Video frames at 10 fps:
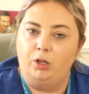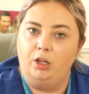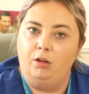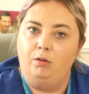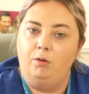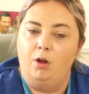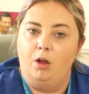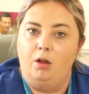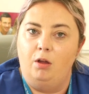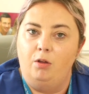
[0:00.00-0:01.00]
to what you
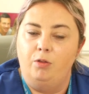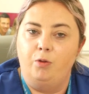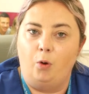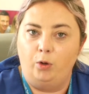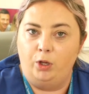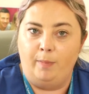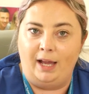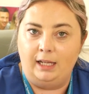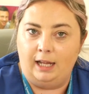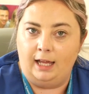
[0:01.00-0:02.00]
thought you
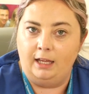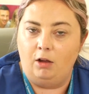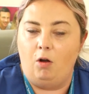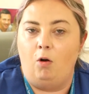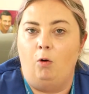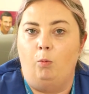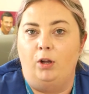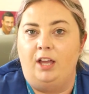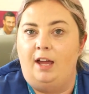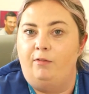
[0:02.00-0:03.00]
might like or
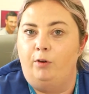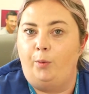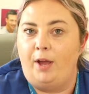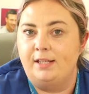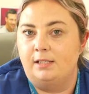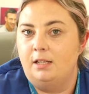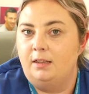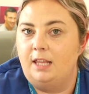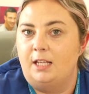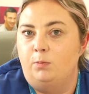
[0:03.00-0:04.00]
what you have
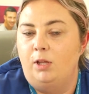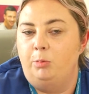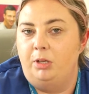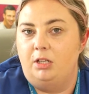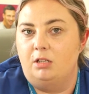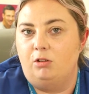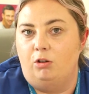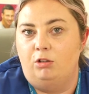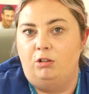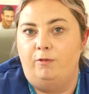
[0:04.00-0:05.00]
requested, this will be
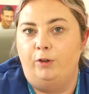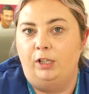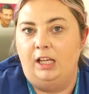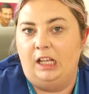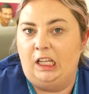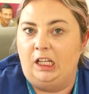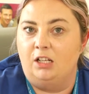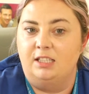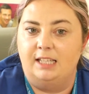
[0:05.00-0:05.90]
discussed fully, and